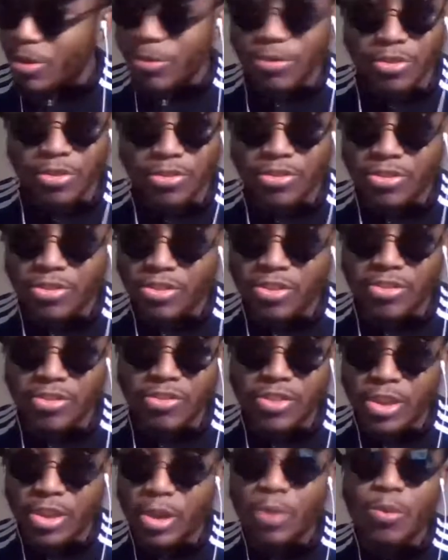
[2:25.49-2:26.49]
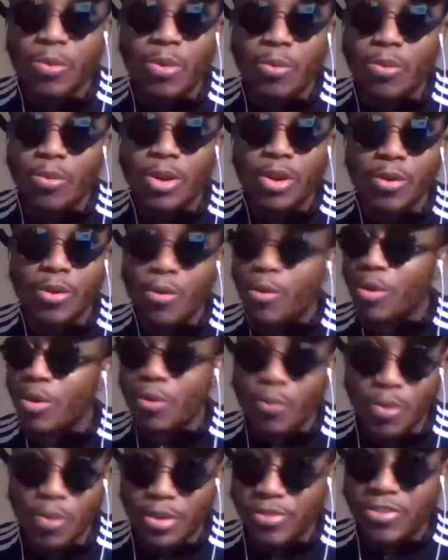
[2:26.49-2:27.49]
just deal with one or the
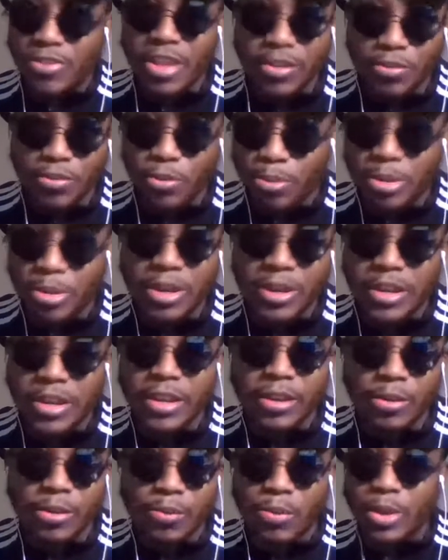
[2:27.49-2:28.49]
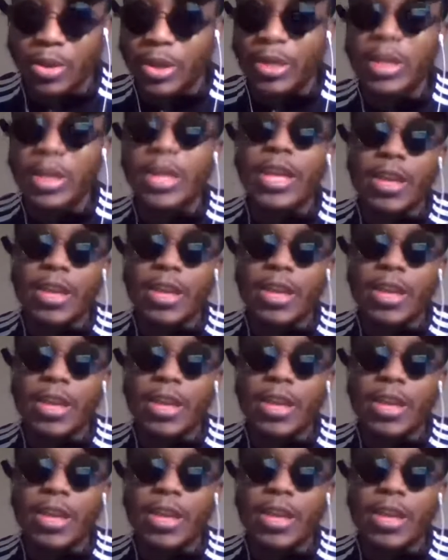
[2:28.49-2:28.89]
ones that you've been dealing with,